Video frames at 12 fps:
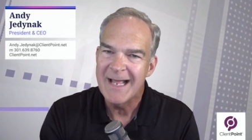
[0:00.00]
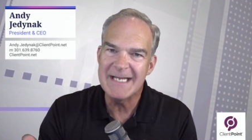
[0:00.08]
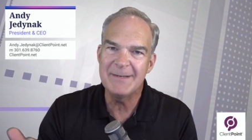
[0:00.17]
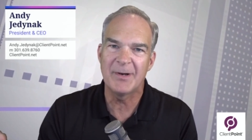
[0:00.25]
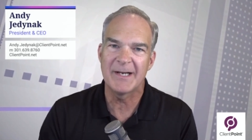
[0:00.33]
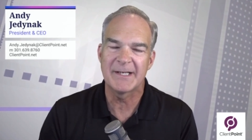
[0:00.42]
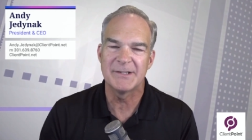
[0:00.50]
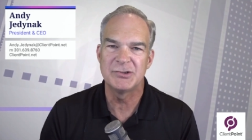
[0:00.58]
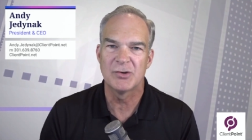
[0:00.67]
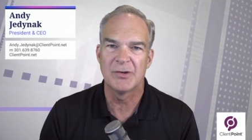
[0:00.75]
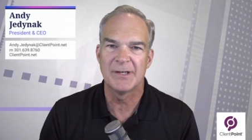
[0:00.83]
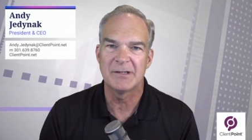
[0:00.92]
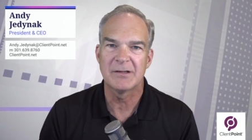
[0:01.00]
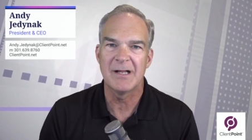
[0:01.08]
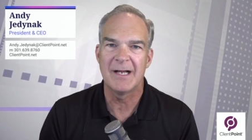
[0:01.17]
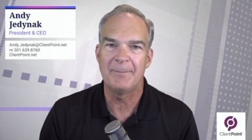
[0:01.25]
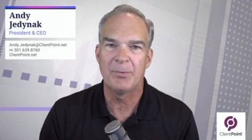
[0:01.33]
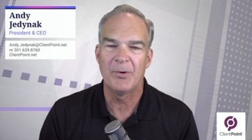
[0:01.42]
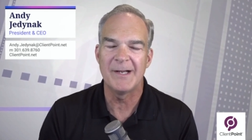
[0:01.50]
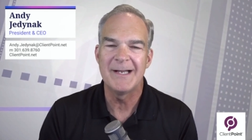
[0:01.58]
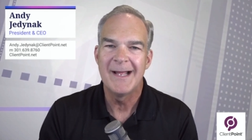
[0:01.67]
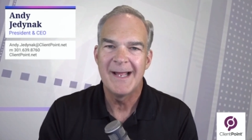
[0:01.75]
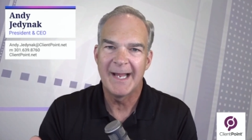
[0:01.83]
anybody can join ClientPoint.